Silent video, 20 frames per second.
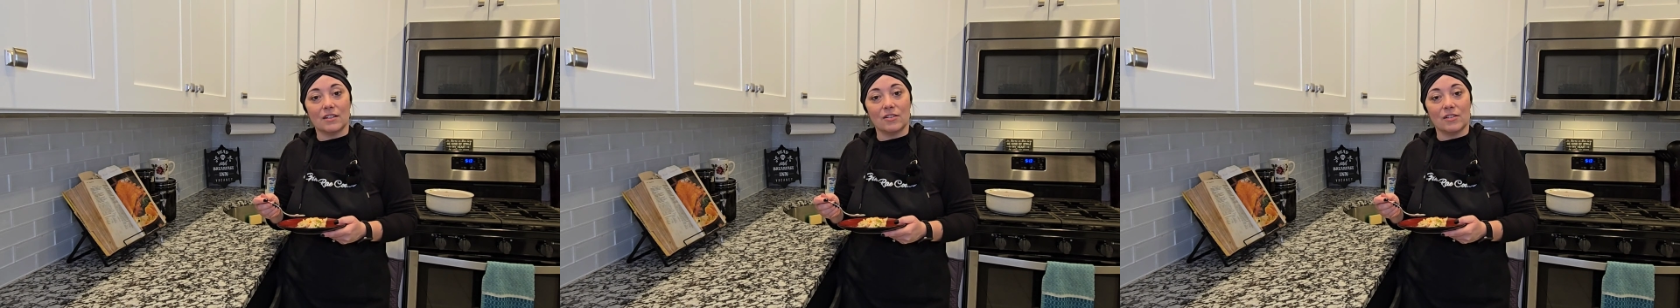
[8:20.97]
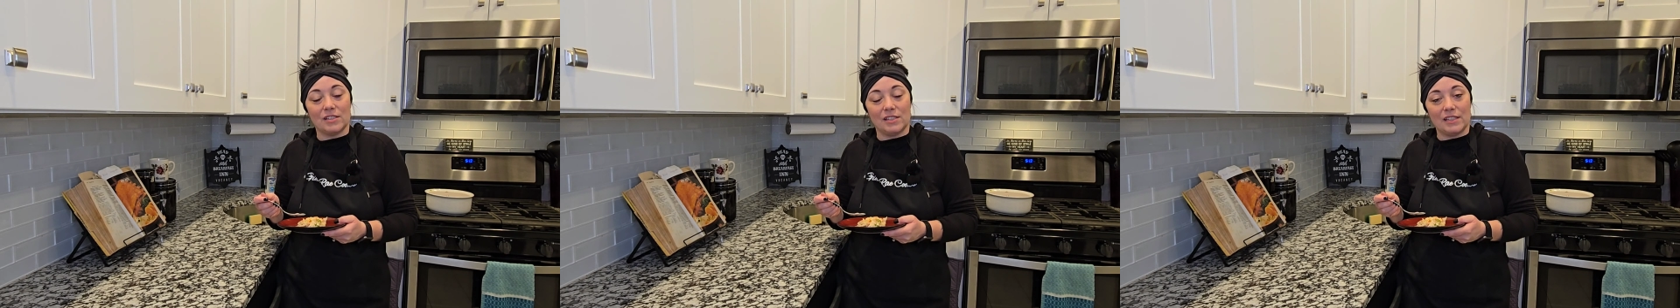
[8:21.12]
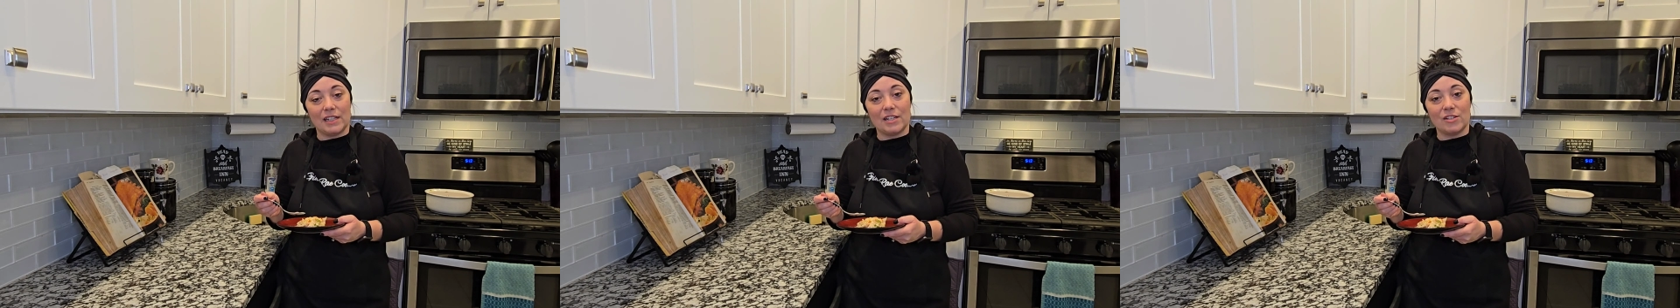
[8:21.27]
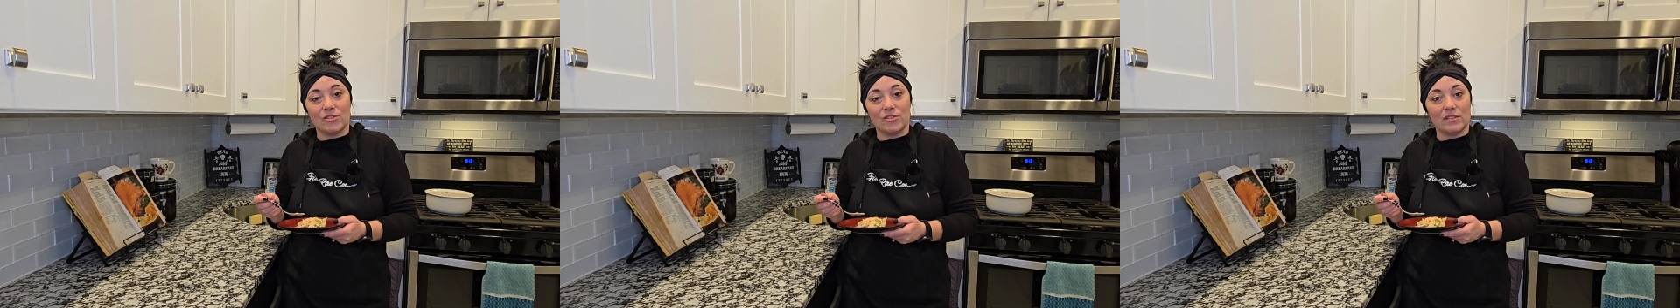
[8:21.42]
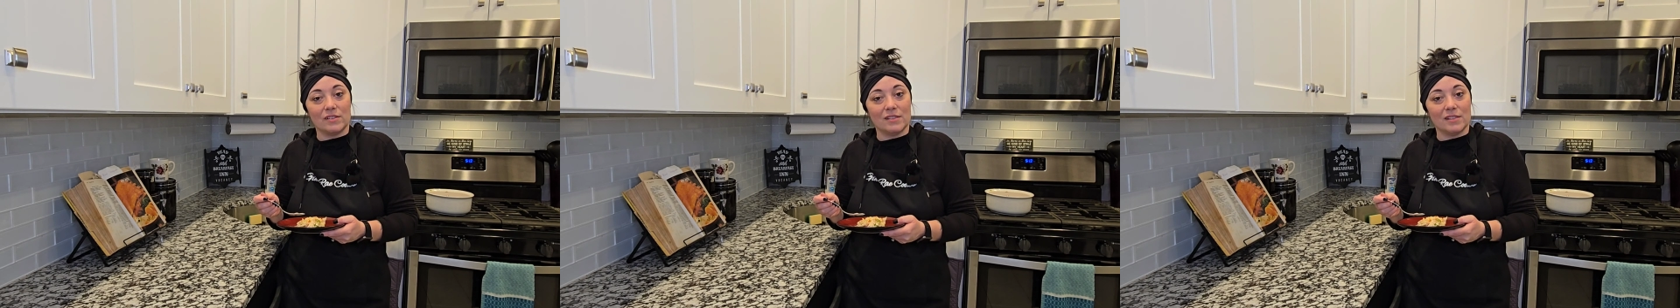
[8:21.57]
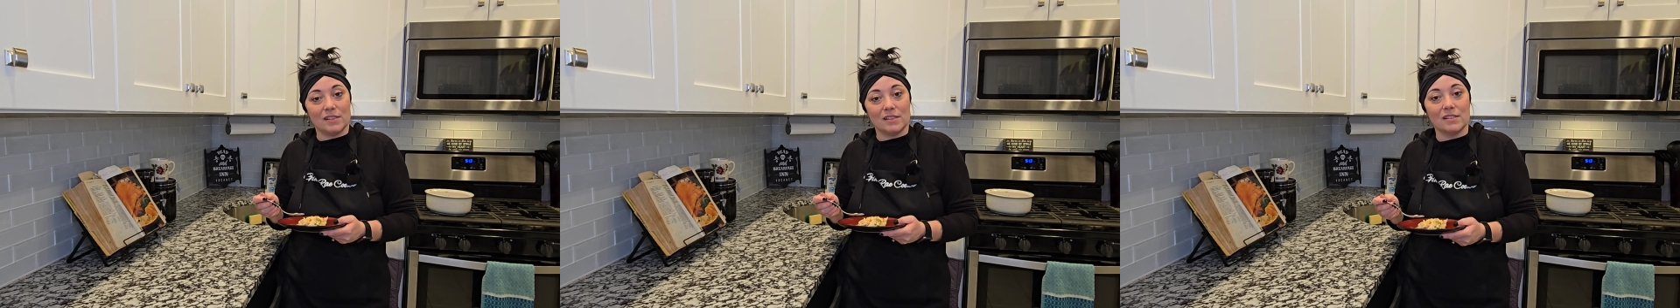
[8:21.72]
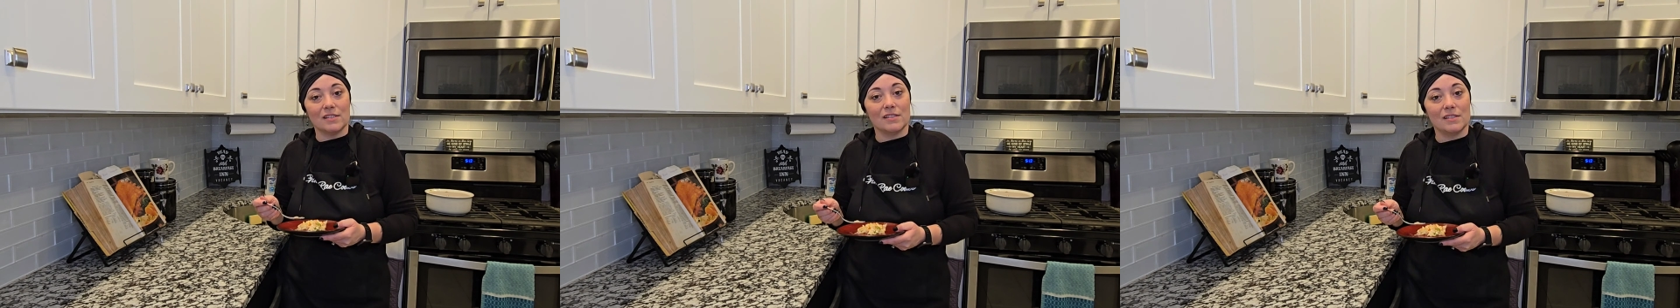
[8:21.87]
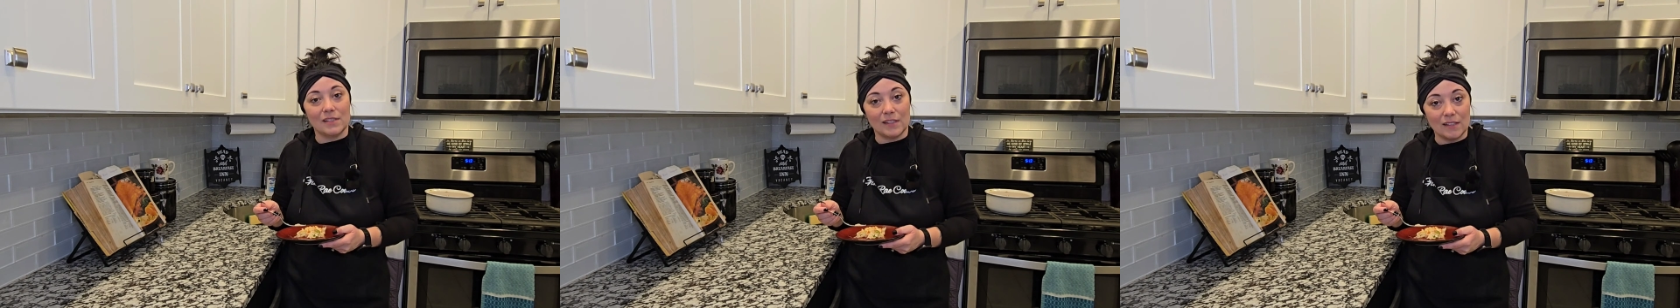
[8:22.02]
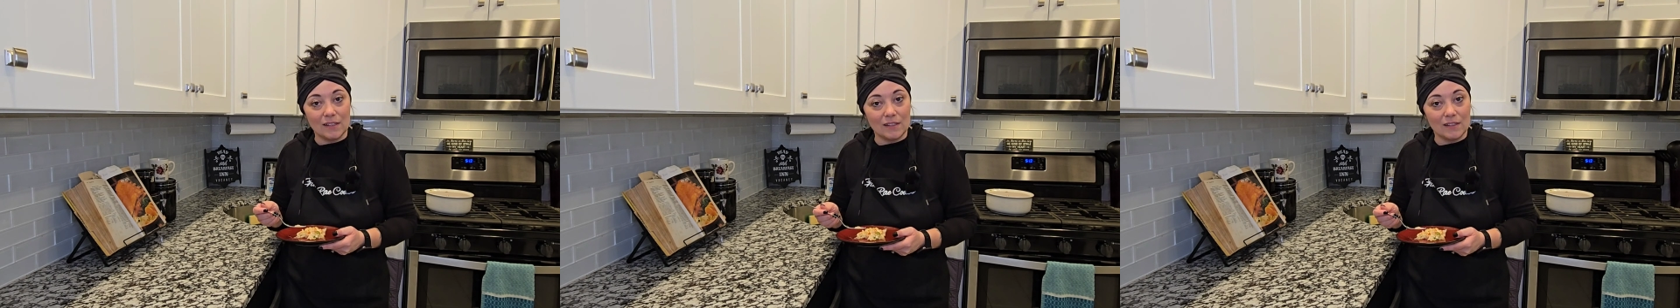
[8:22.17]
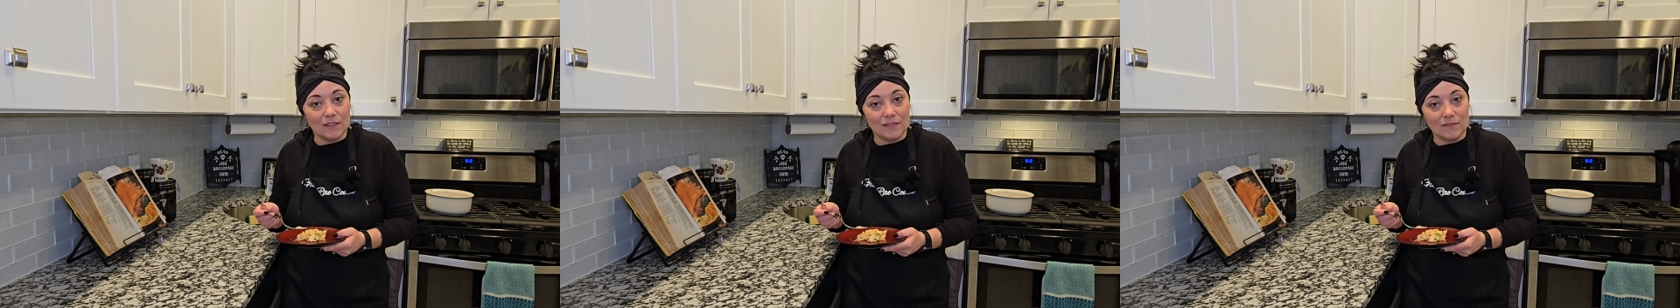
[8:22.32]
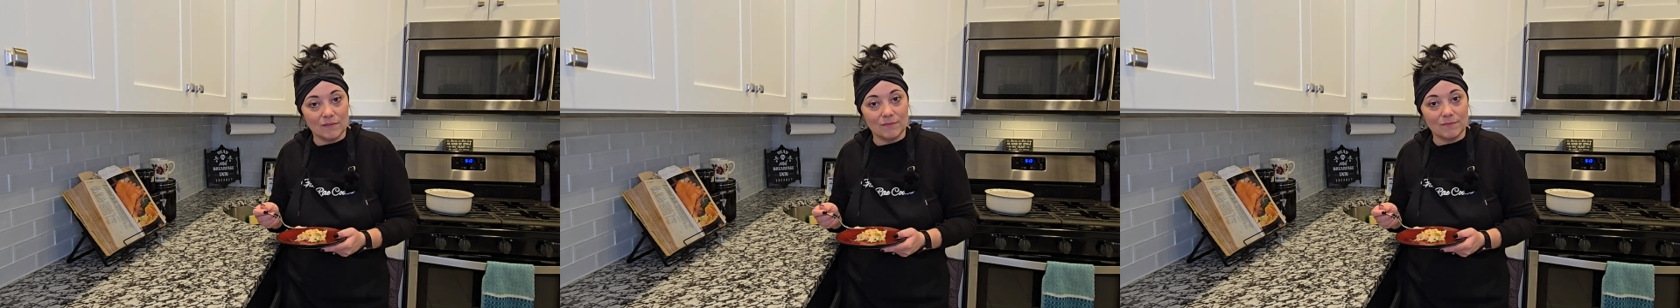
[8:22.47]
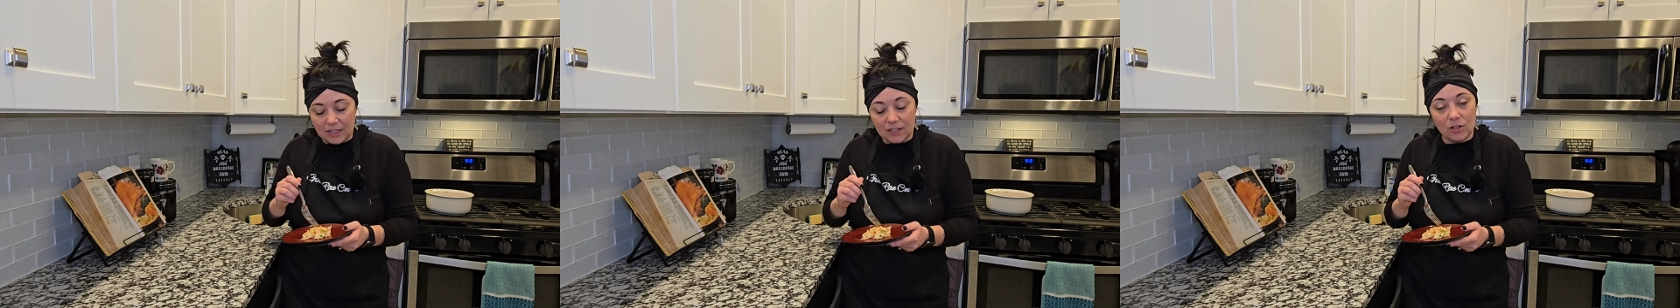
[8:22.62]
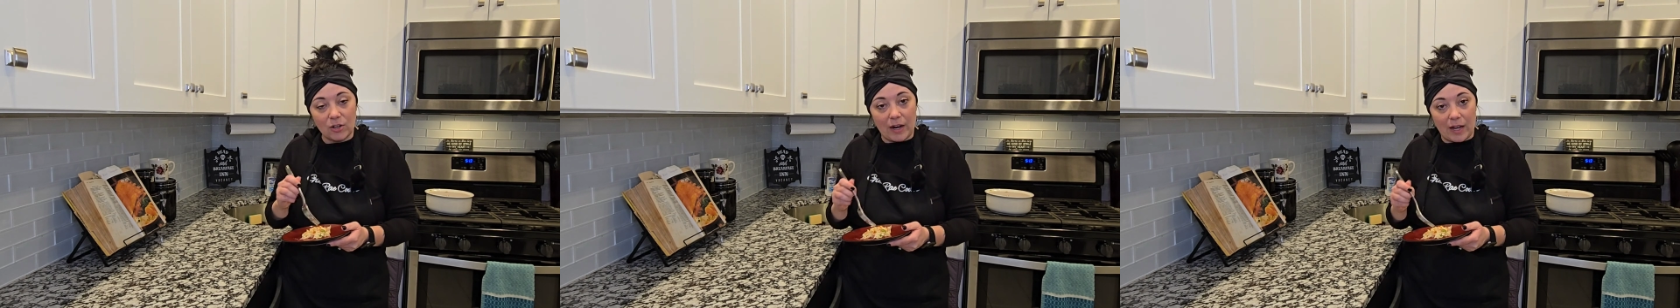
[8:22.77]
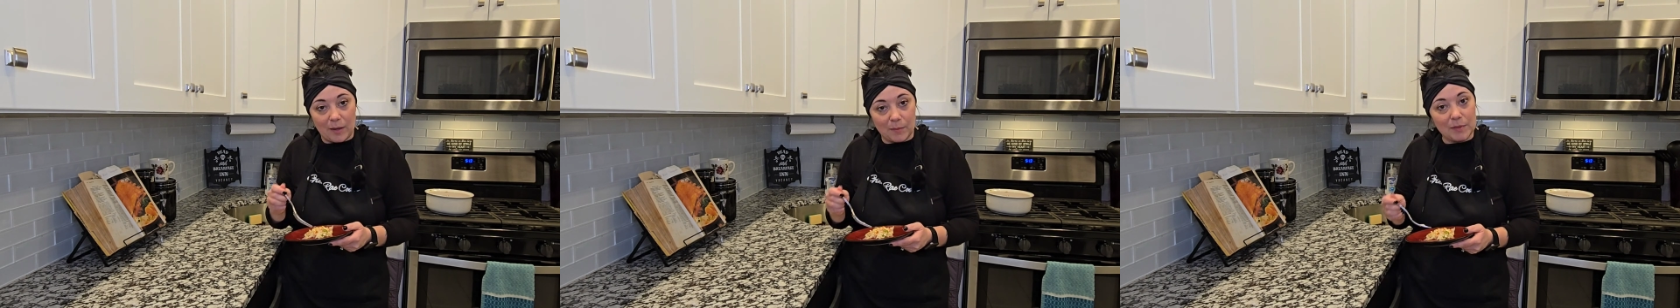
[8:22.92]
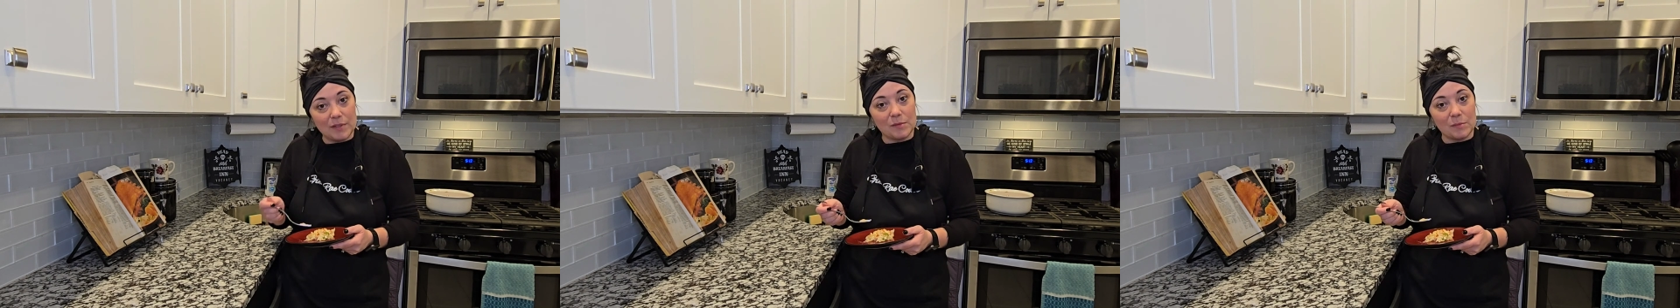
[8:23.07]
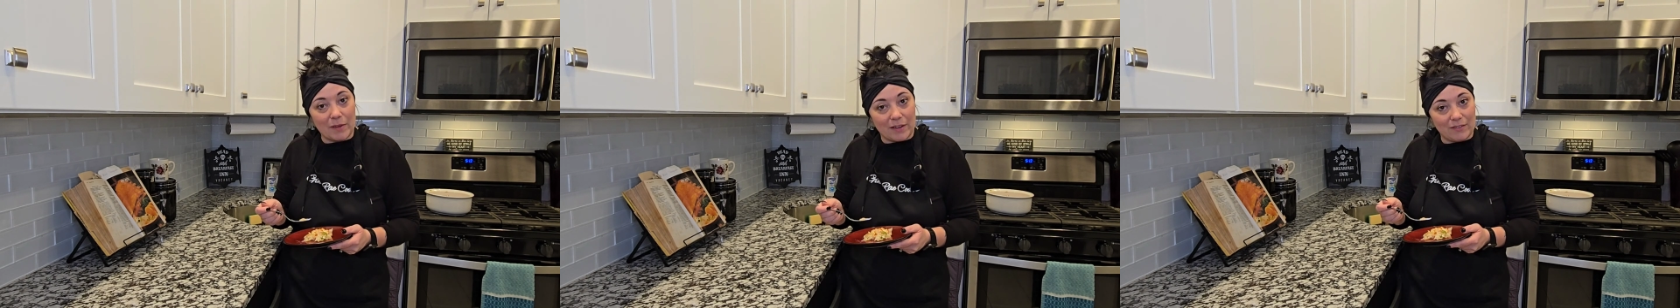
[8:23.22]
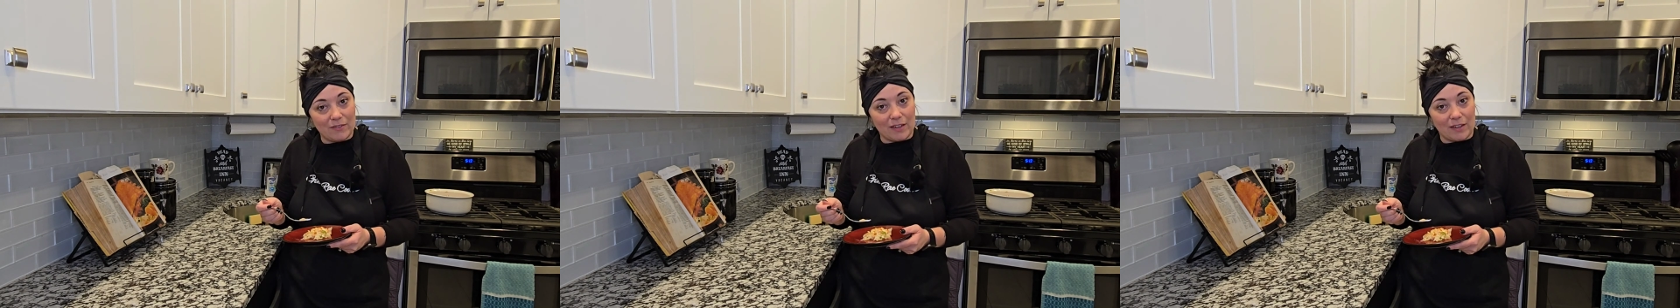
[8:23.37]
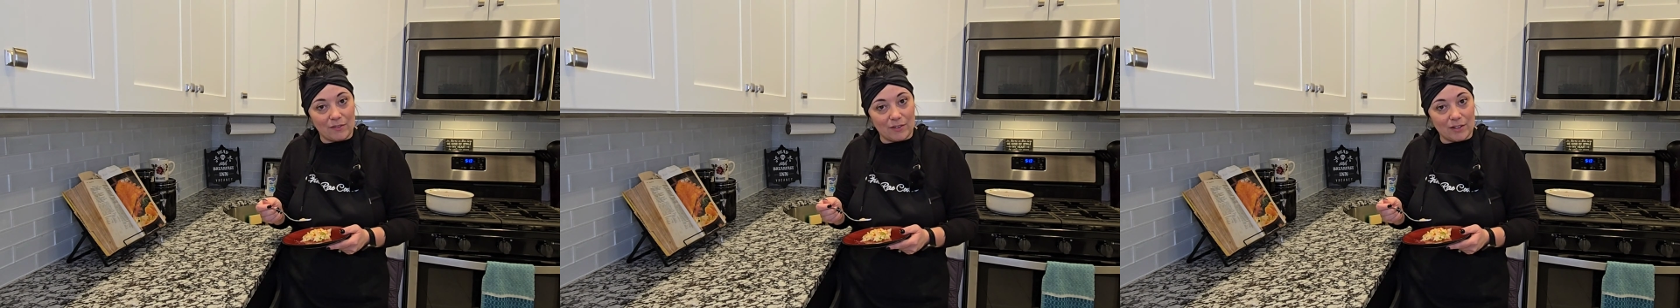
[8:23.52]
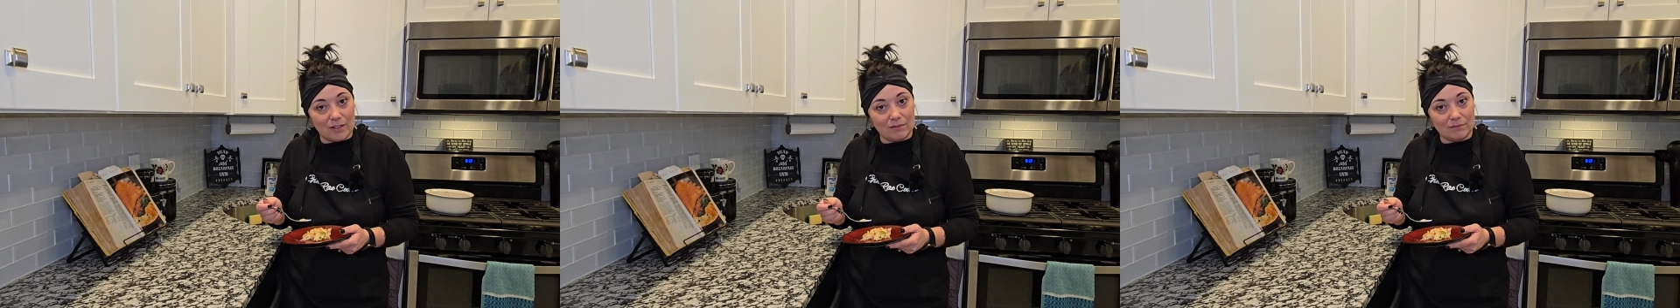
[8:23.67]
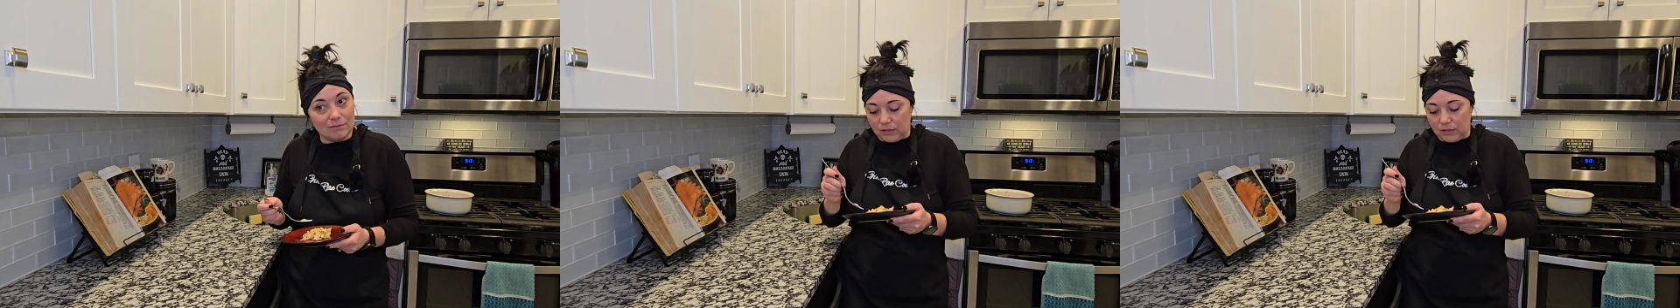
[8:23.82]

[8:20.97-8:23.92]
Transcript: crustaceans in the sea, crab is my favorite.